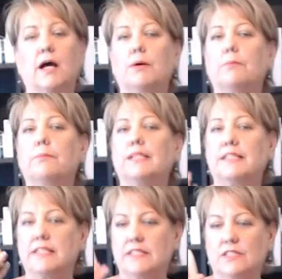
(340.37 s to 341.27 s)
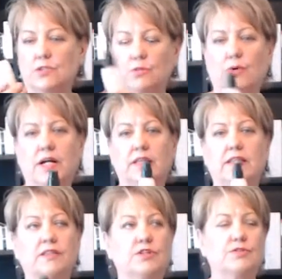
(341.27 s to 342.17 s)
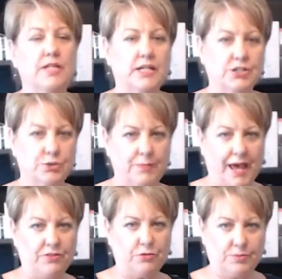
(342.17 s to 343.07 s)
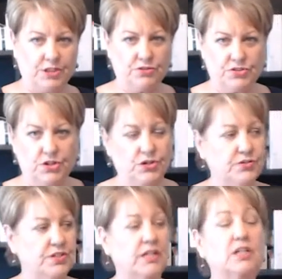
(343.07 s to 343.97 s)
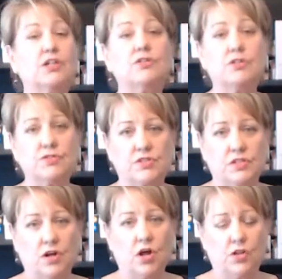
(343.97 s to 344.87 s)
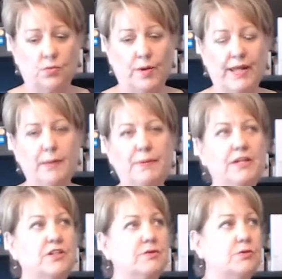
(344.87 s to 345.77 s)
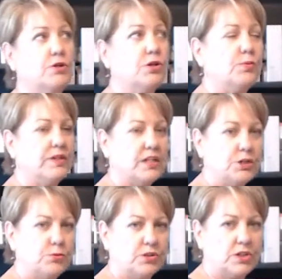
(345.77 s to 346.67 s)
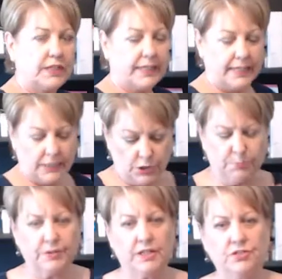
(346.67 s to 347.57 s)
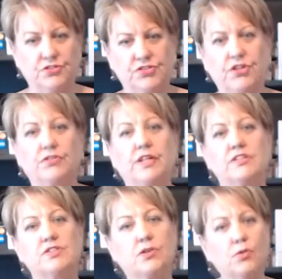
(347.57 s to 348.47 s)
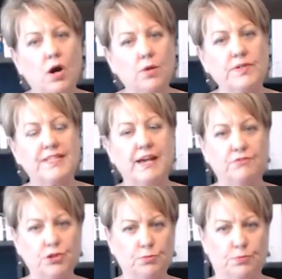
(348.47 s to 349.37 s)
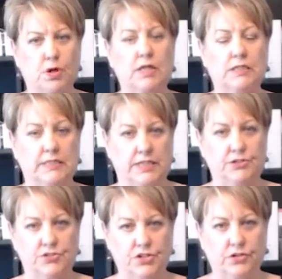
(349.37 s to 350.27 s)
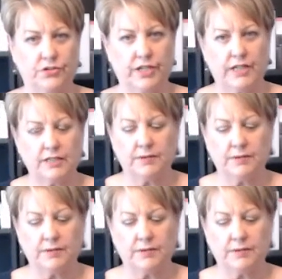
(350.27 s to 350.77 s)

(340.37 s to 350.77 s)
But this is the one that you take to your bathroom and you start using it. You use it all the way up, and the new one that you were going to get, you put in your starter kit, so you always have new product in your starter kit.